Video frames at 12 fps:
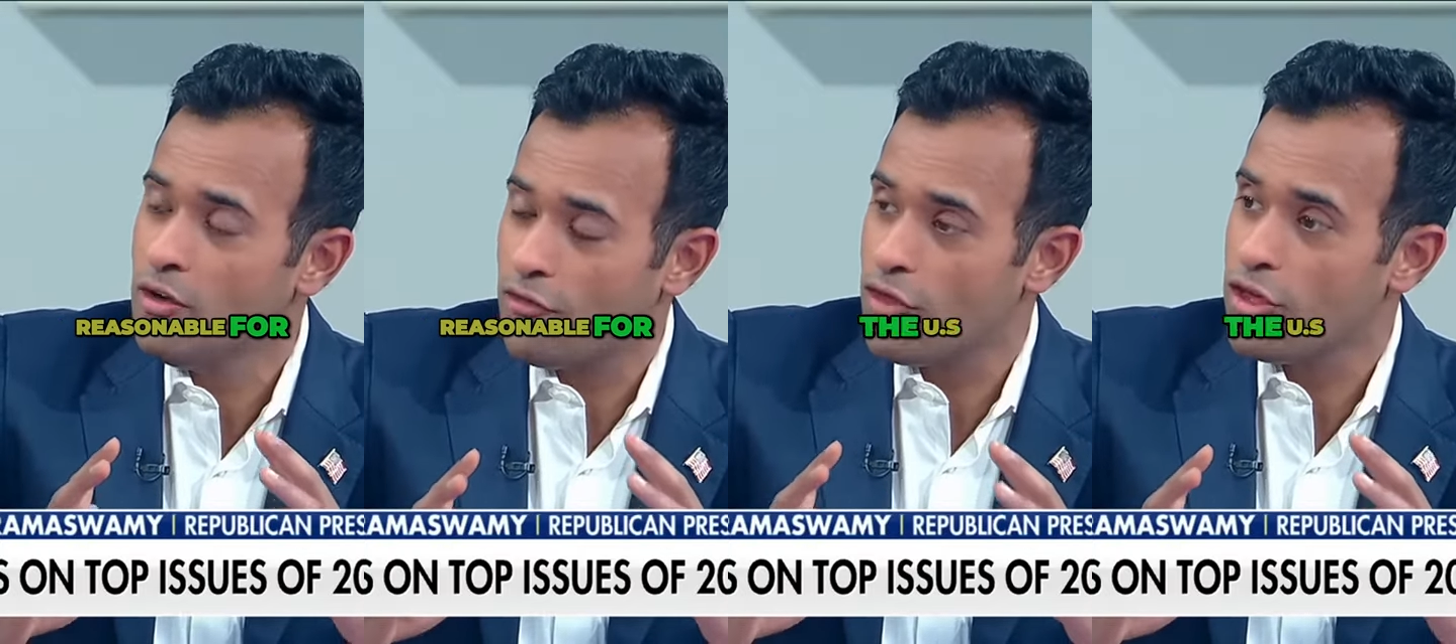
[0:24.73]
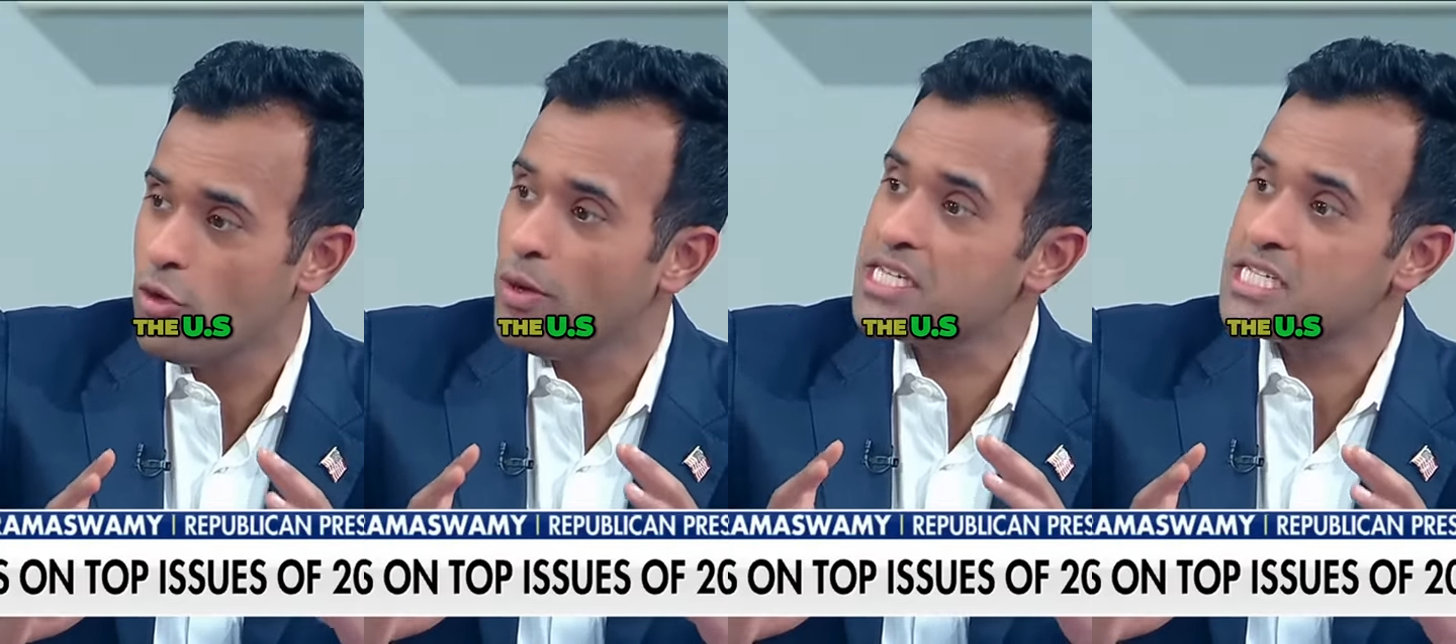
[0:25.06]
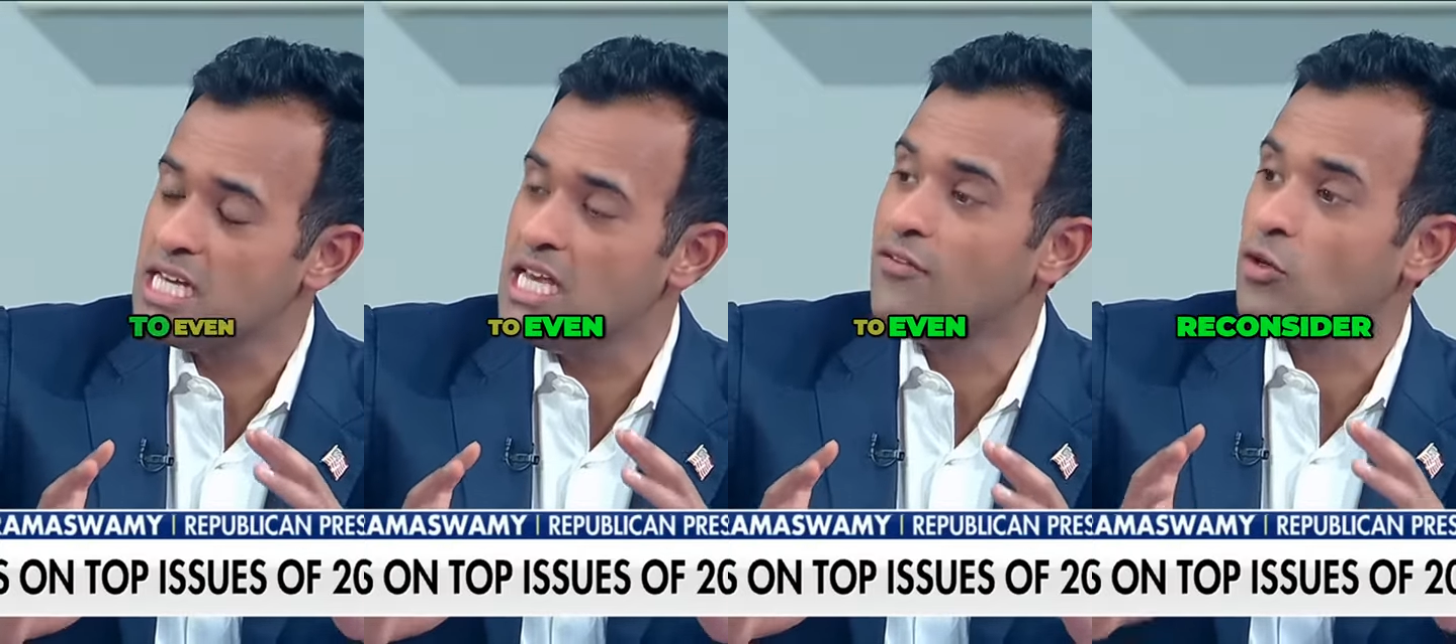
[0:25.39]
for the U.S.
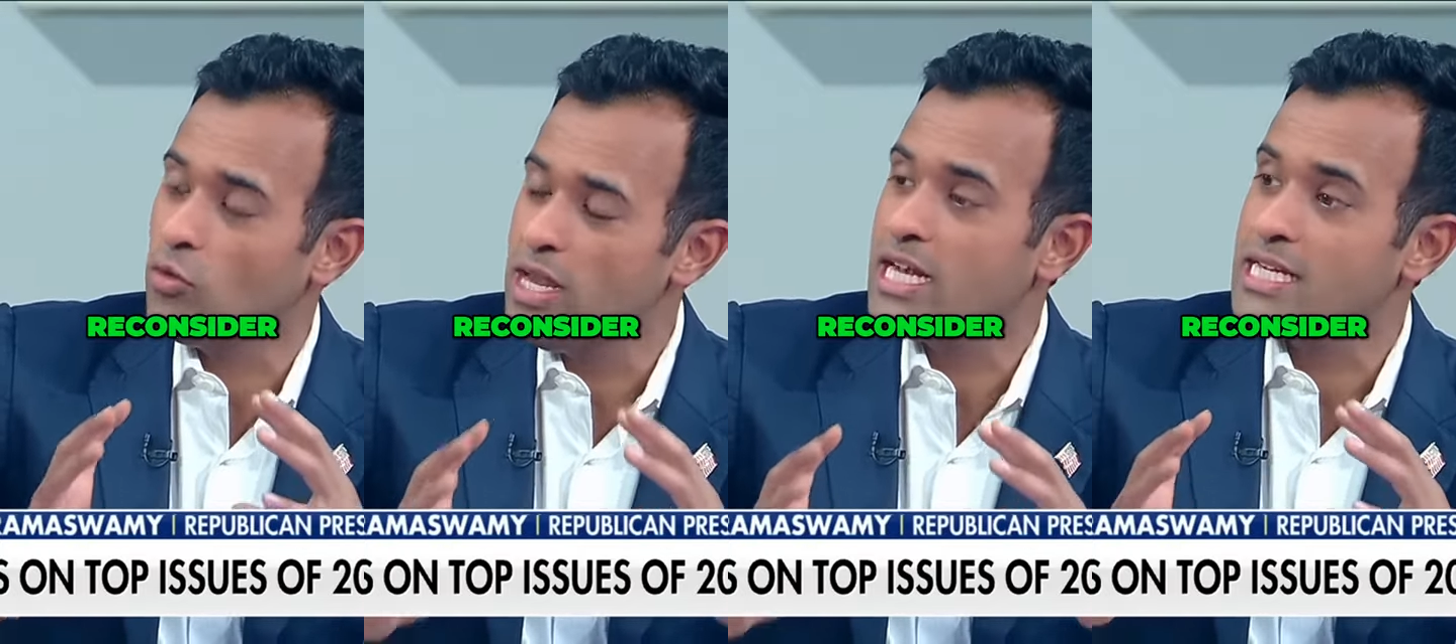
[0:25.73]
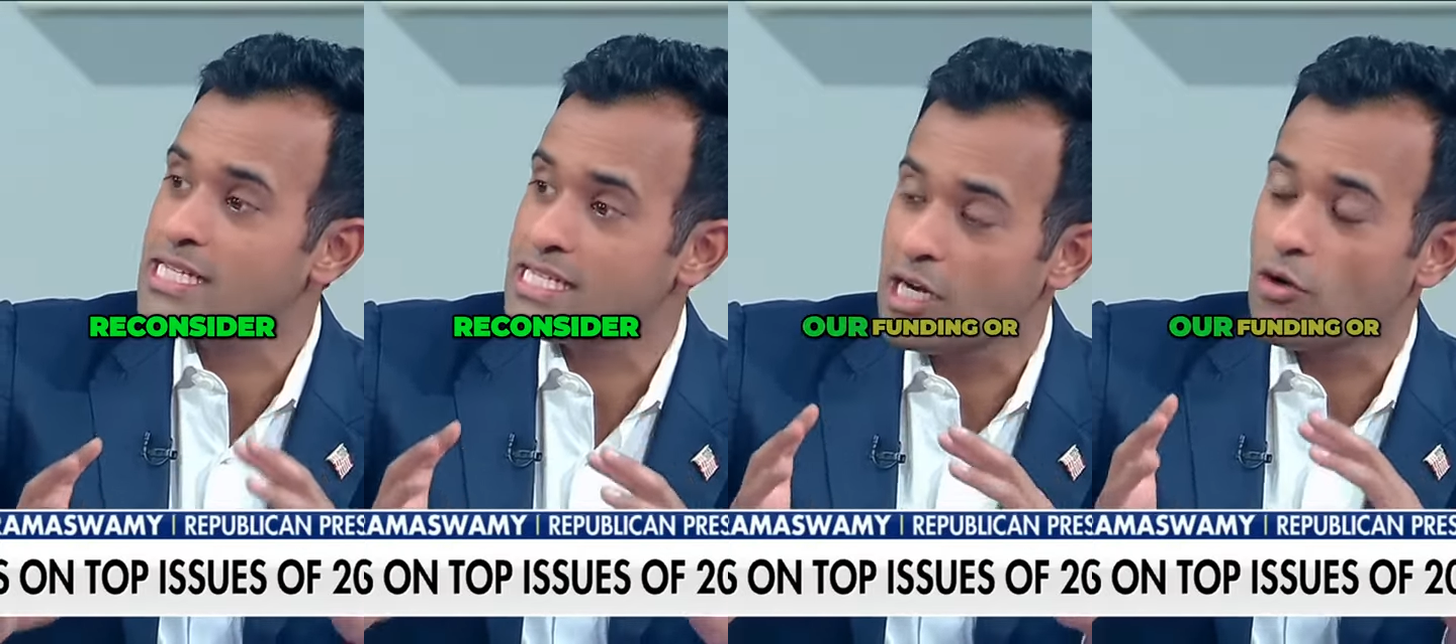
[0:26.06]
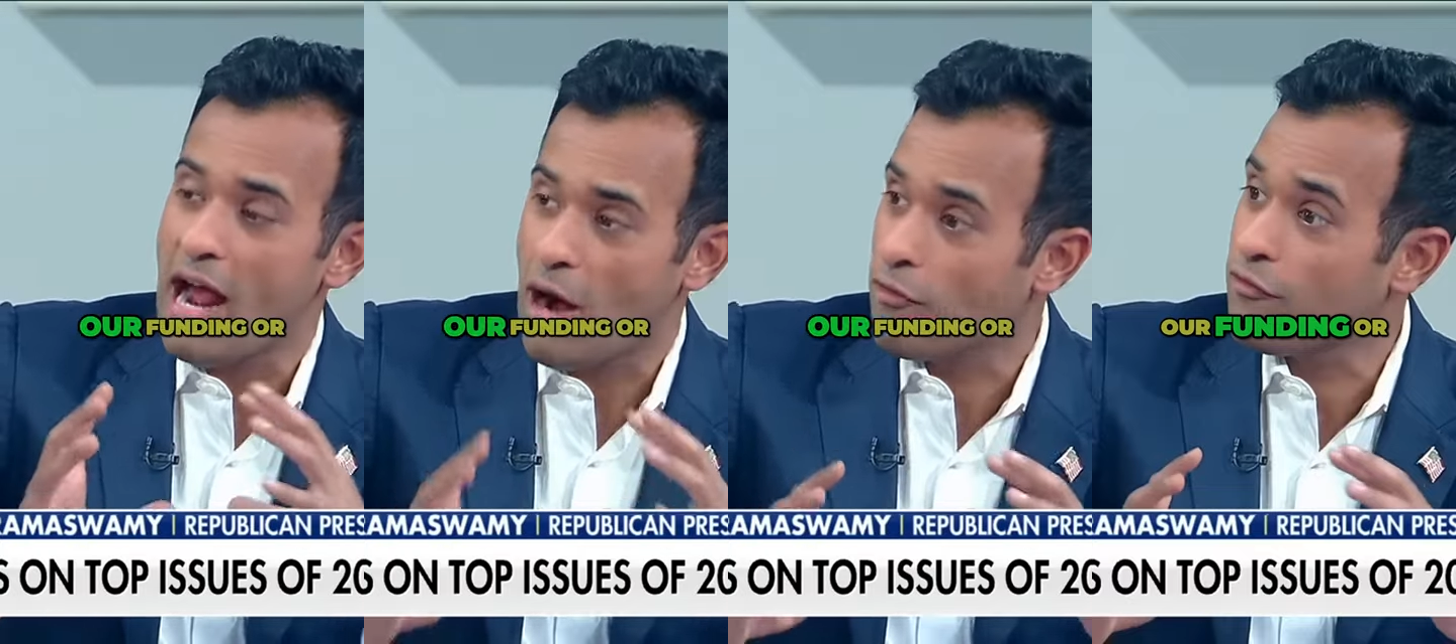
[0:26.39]
to even reconsider our